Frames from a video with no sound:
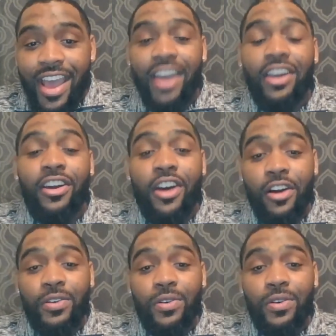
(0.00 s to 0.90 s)
At
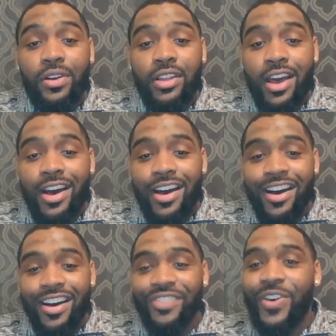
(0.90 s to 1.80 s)
Concord,
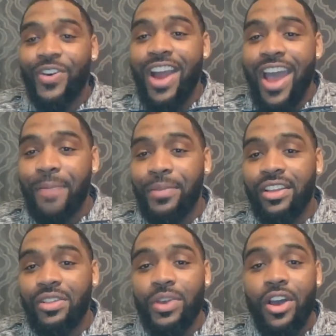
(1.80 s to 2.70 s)
for our
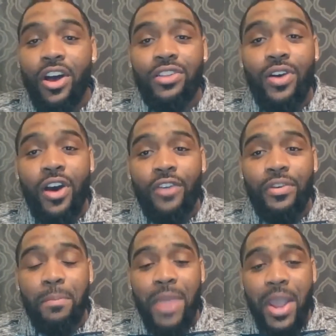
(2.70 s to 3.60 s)
applicants, we also
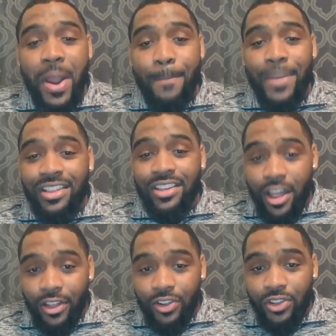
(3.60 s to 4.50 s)
offer merit-based
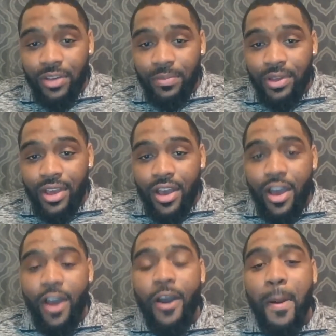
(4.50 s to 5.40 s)
scholarship.
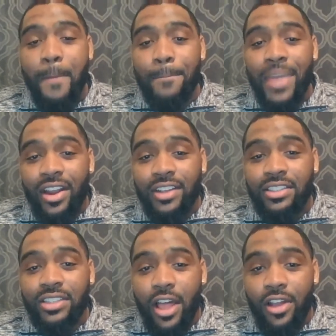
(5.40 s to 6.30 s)
Our merit
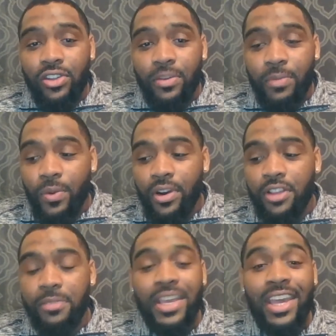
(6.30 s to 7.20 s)
scholarship awards
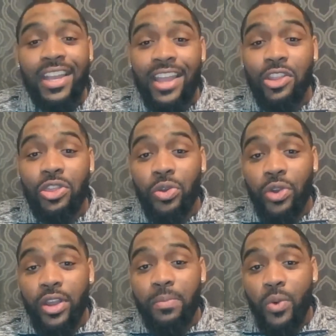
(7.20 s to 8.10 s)
begin at a
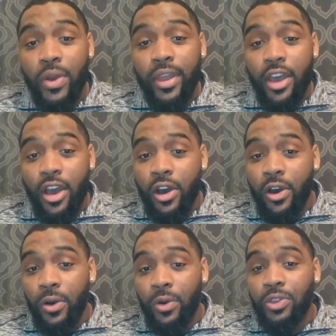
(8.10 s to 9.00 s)

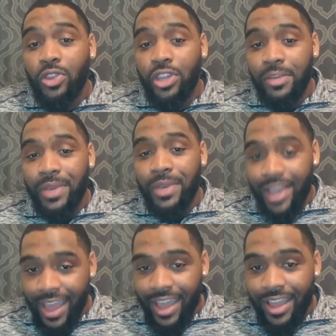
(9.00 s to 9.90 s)
3.0
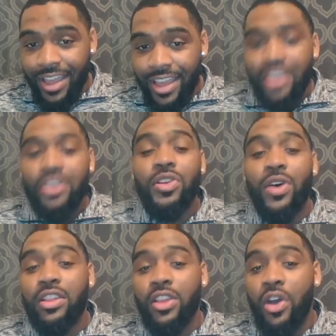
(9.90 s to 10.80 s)
GPA. So
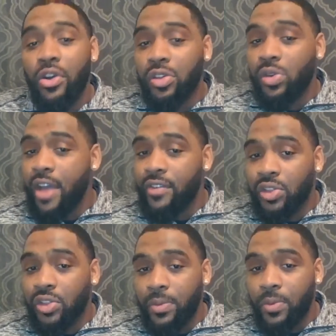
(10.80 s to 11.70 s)
as long as you have a
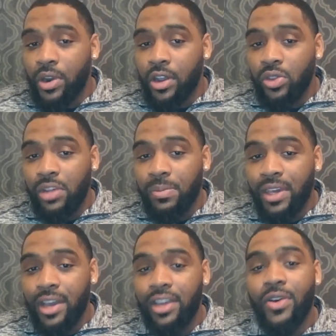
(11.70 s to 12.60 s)
3.0
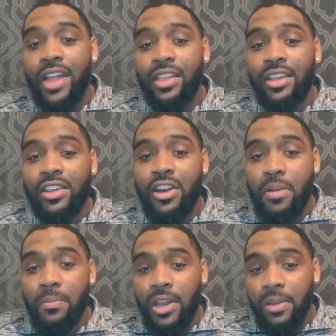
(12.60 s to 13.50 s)
GPA, you'll at least get our
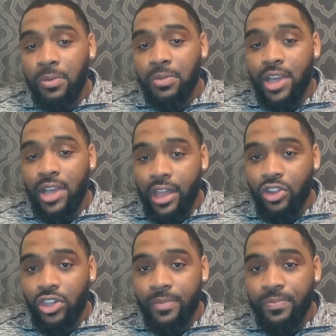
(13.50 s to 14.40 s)
minimum
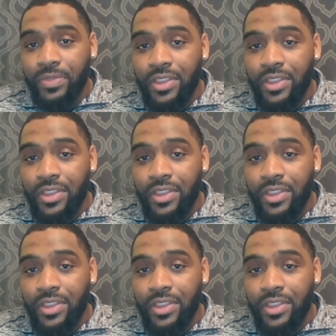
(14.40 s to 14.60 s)
scholarship.